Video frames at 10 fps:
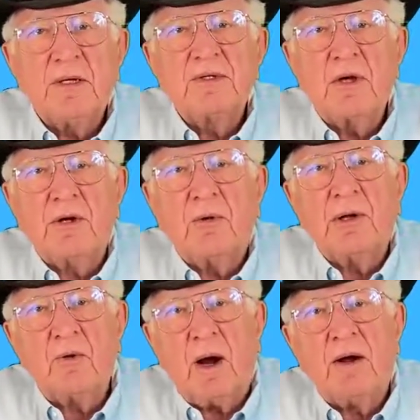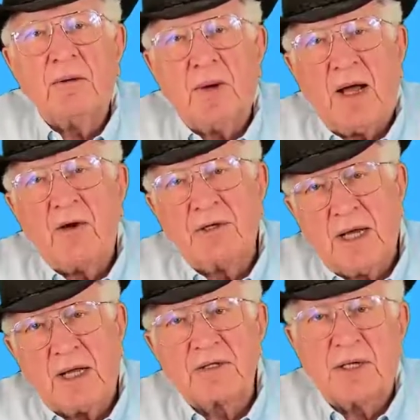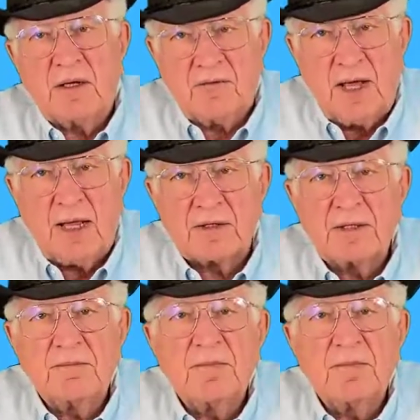so you're required to buy your tickets in advance.